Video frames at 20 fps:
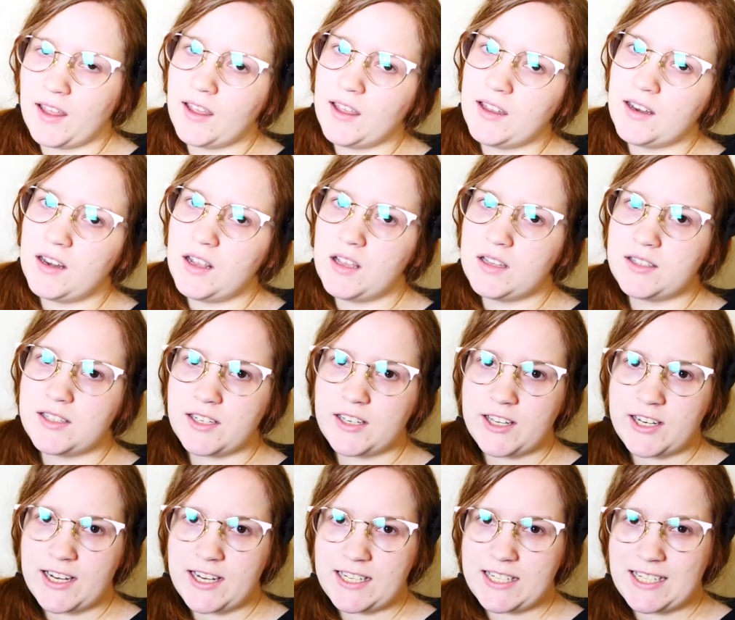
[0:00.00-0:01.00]
And it's a
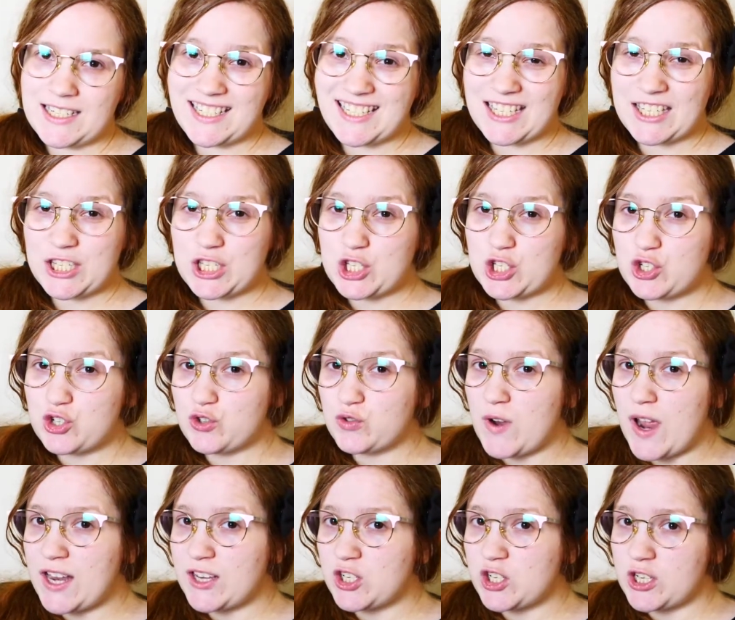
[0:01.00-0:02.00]
good idea to
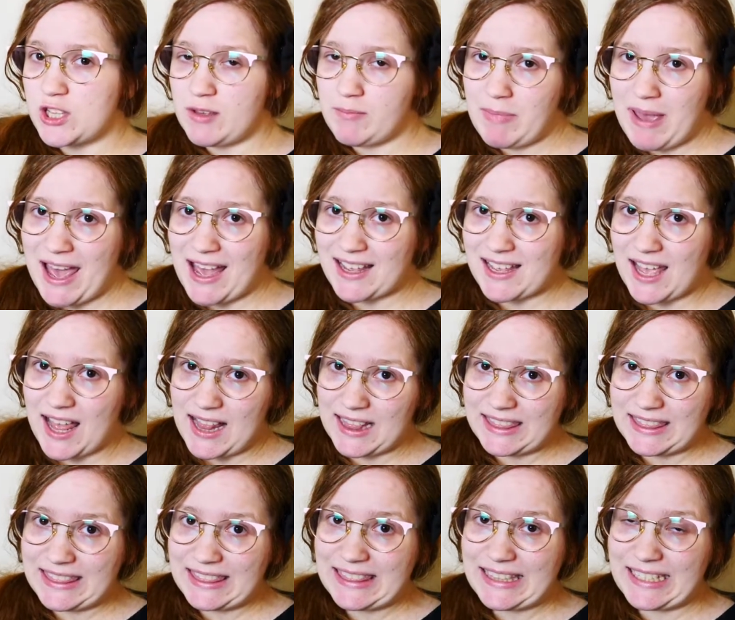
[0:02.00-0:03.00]
stretch the back a
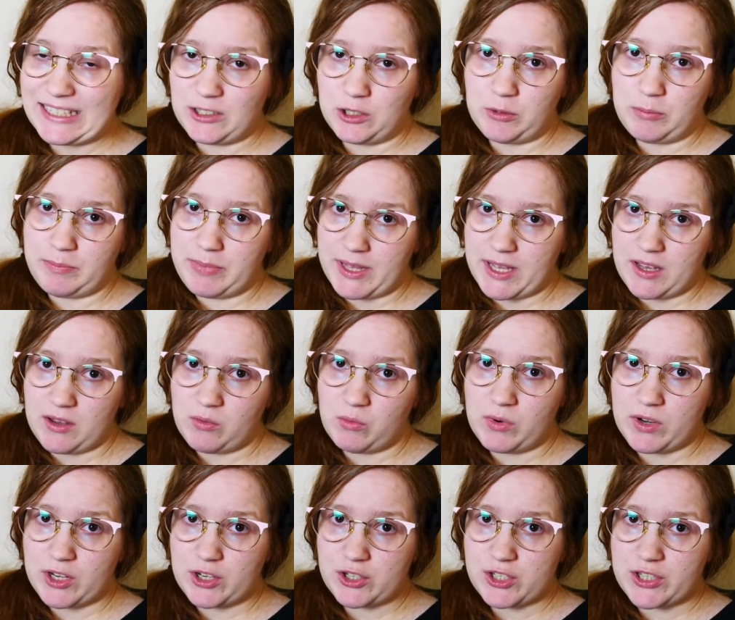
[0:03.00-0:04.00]
little bit
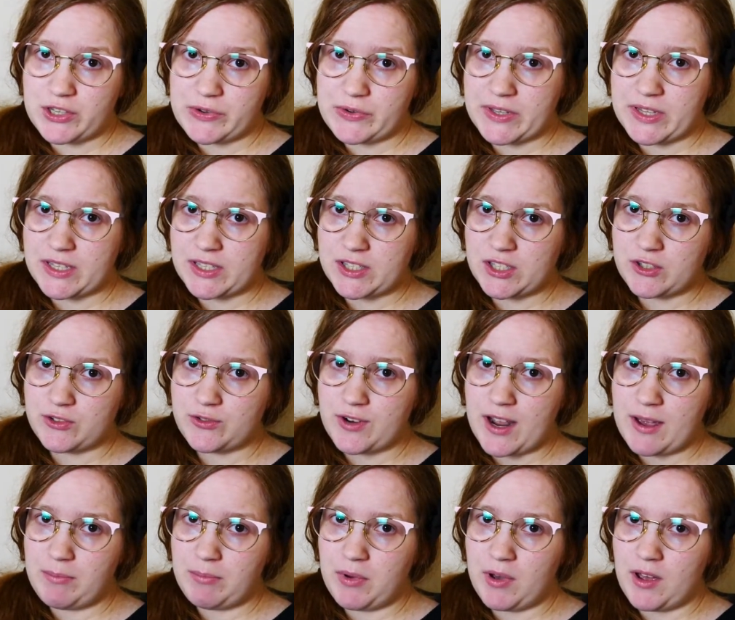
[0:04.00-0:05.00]
when you're sewing the
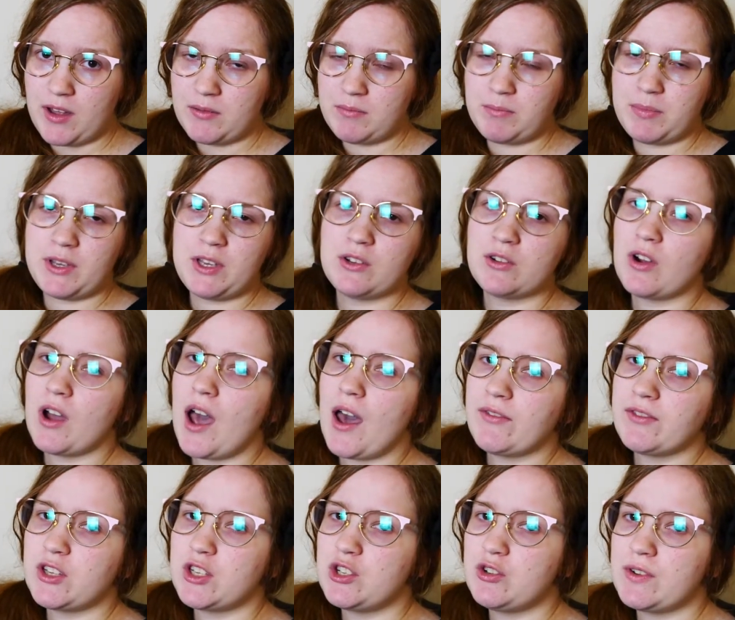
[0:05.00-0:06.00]
strap on, but you don't
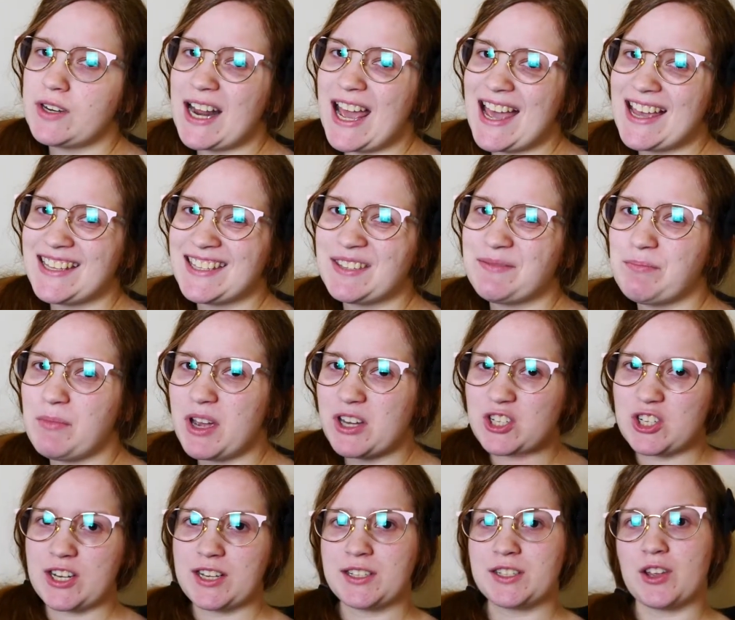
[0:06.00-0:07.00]
have to do it as
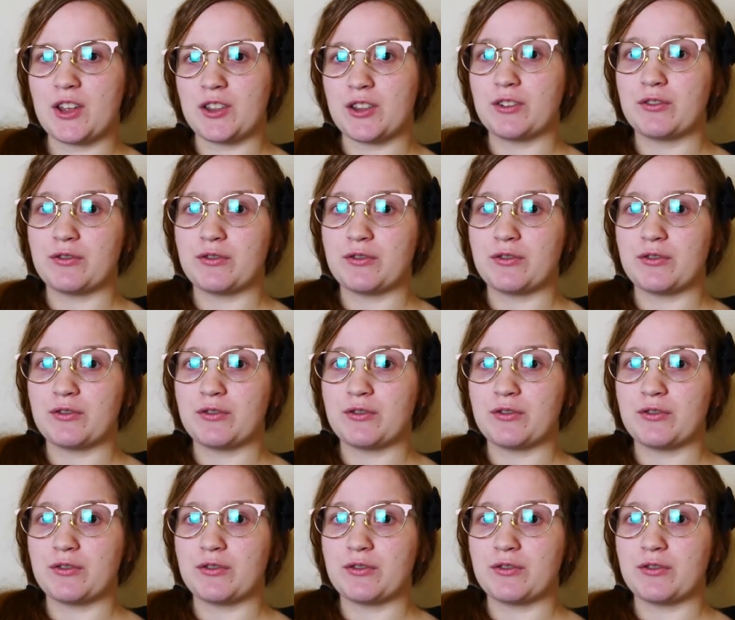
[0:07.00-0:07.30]
much as on the